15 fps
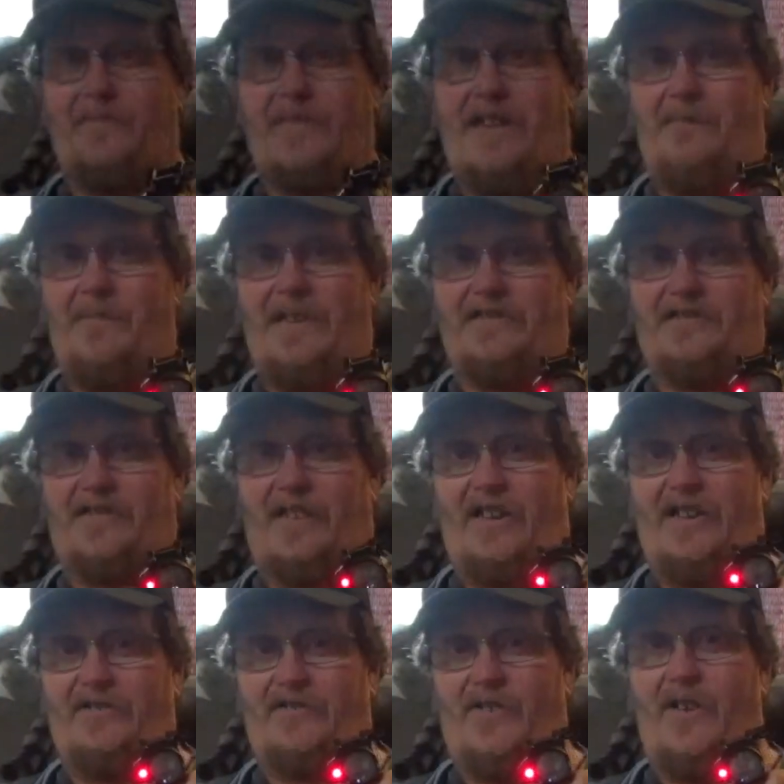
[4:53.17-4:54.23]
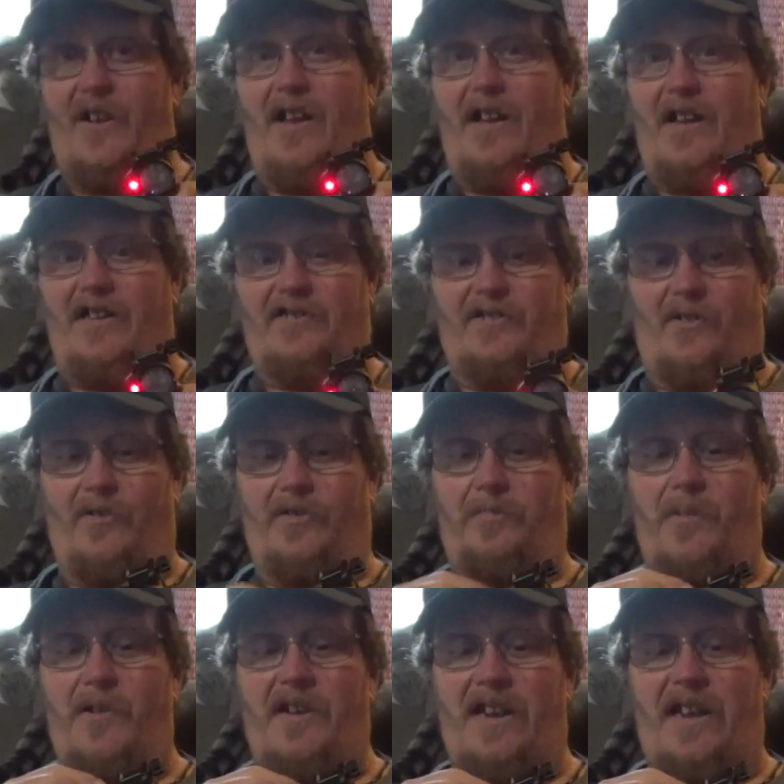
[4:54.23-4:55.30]
time as the laser. So it's
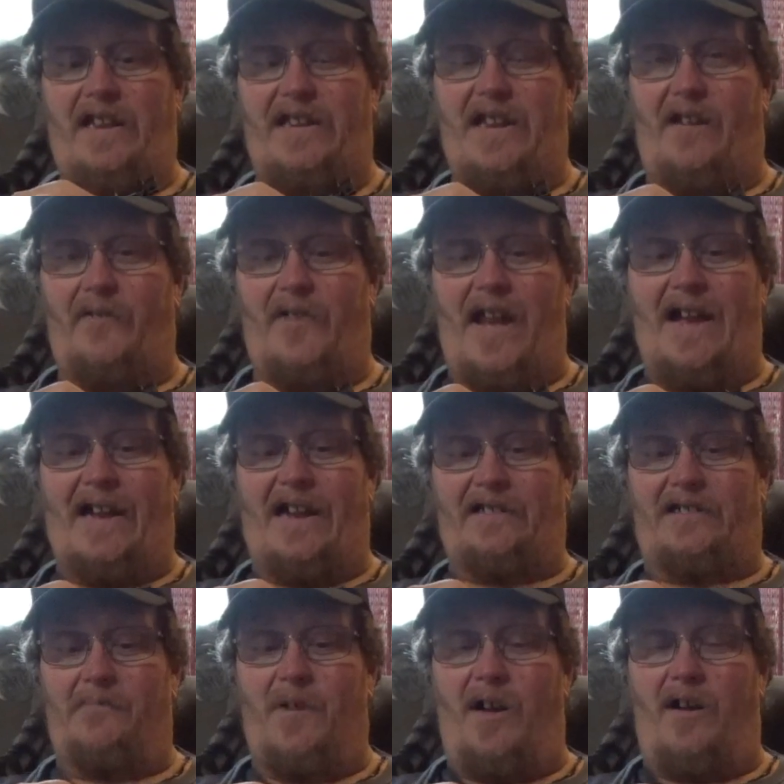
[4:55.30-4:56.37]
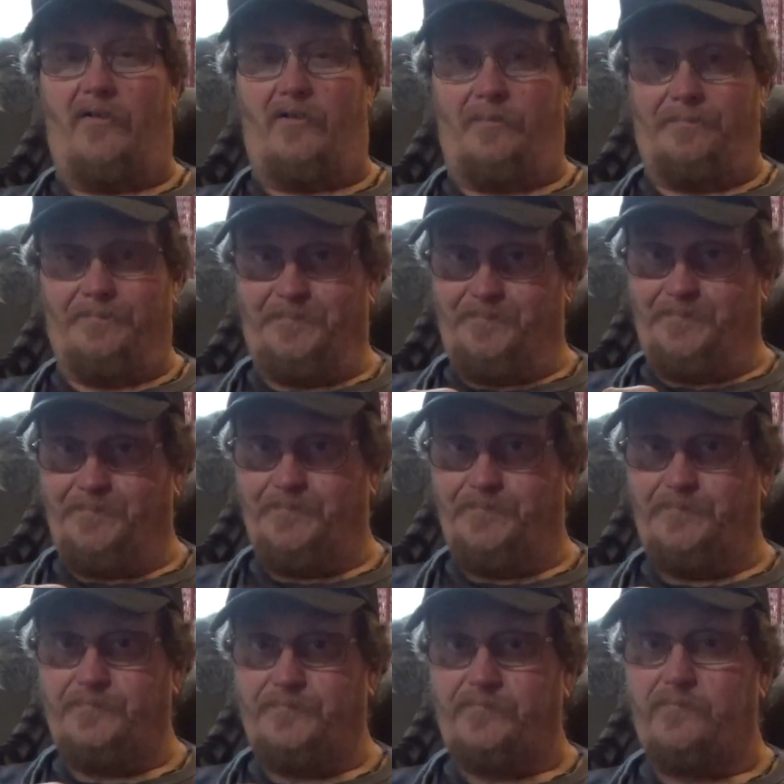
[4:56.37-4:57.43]
pretty neat. Now I got the model
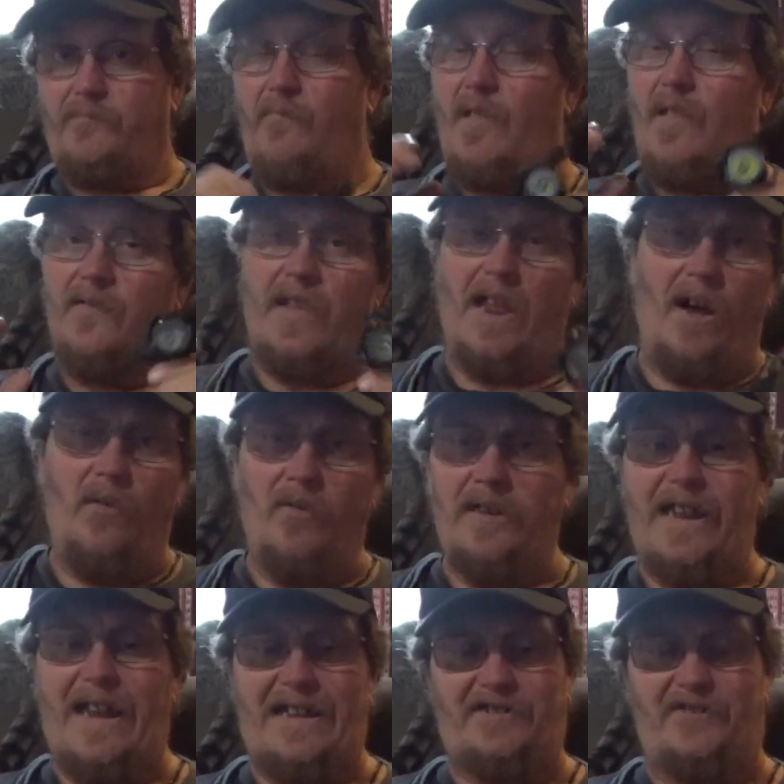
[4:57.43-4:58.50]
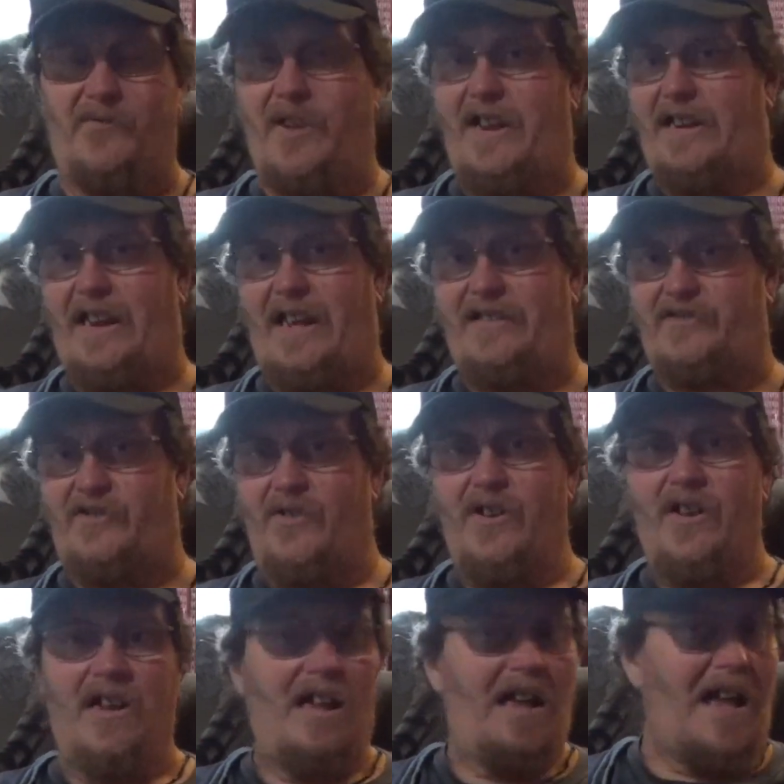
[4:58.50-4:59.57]
that only has a red laser.
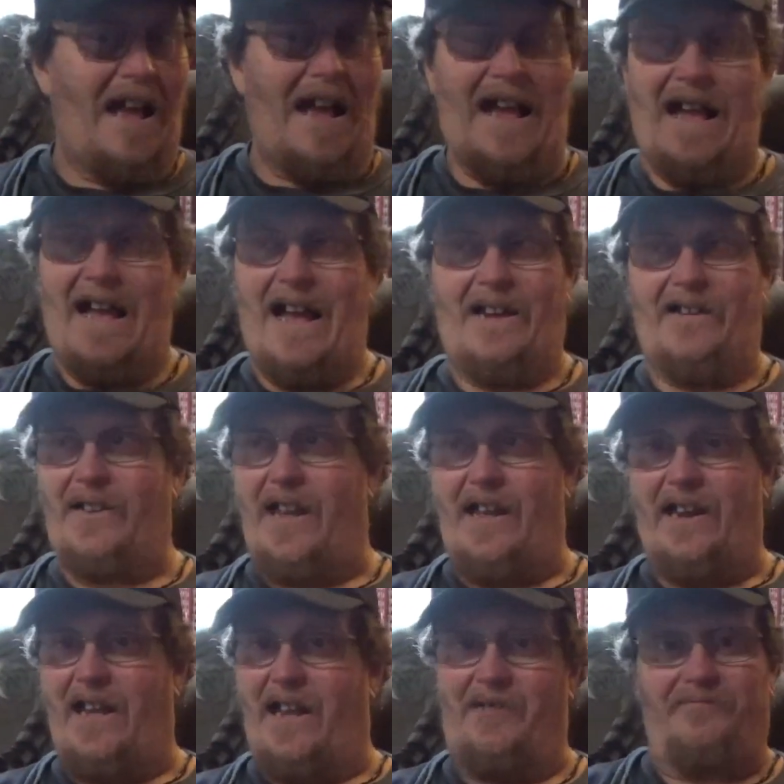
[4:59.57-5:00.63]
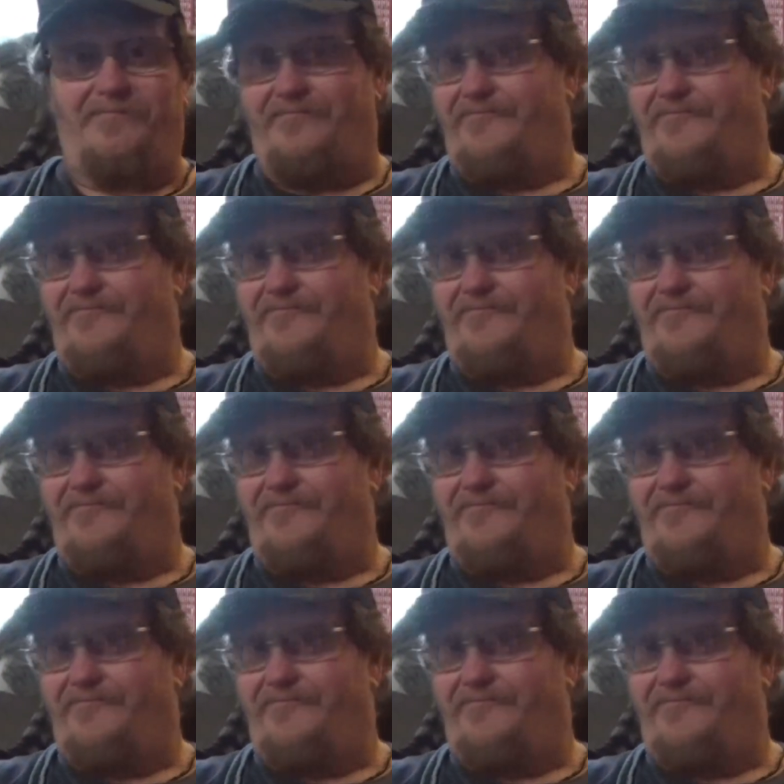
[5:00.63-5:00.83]
I